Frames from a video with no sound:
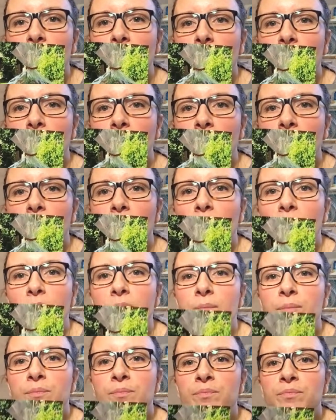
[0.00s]

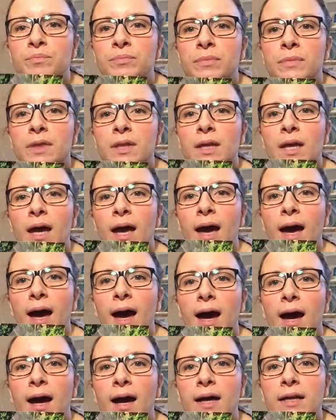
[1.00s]

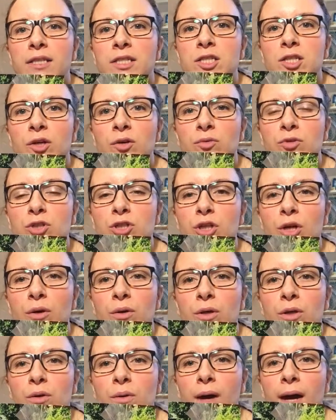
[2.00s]
and I'll show
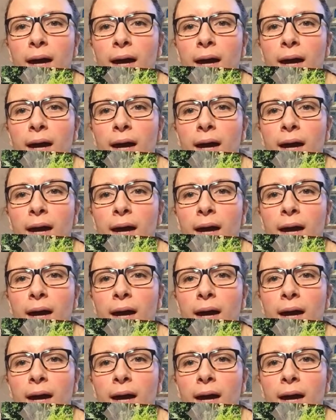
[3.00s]
you